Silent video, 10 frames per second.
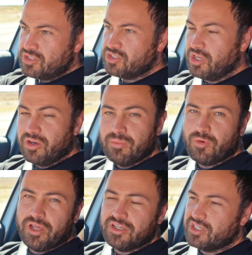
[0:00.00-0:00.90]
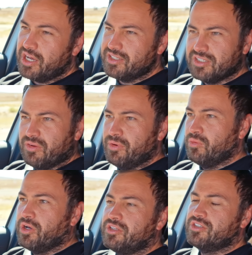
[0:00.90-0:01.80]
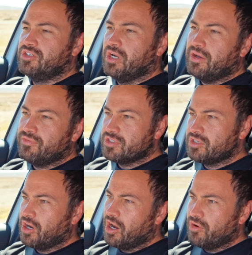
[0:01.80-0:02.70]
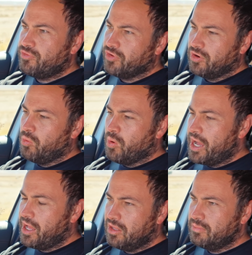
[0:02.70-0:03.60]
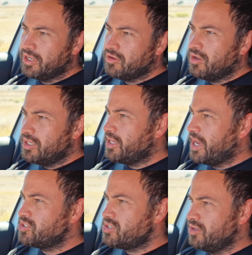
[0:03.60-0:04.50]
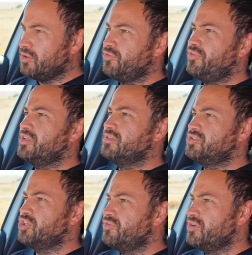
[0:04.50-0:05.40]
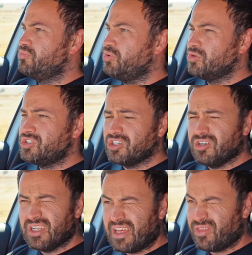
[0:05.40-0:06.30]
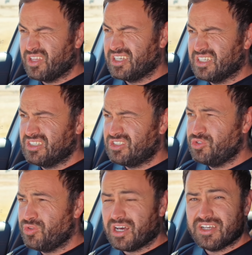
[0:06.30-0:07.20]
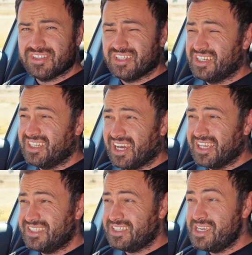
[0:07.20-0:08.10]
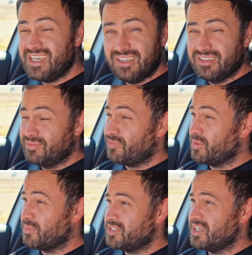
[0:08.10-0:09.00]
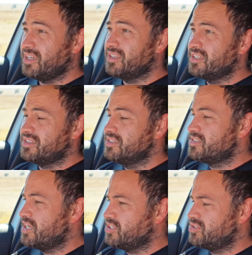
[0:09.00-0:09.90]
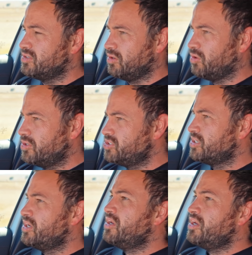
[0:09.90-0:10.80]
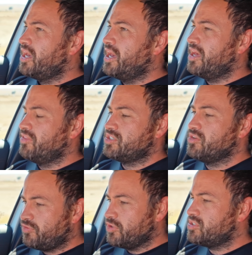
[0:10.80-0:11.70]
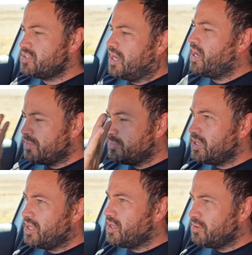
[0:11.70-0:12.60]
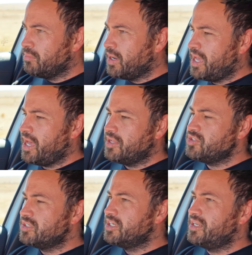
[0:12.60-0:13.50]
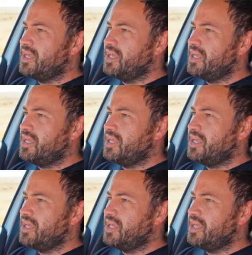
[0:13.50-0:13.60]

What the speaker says: So I'm quite excited. I've been wanting to drive this car for a while. My colleague Ashley Oldfield drove it in Portugal, I think in 2019, if I'm not mistaken, at the international launch. And this is the first time I'm getting my hands on it,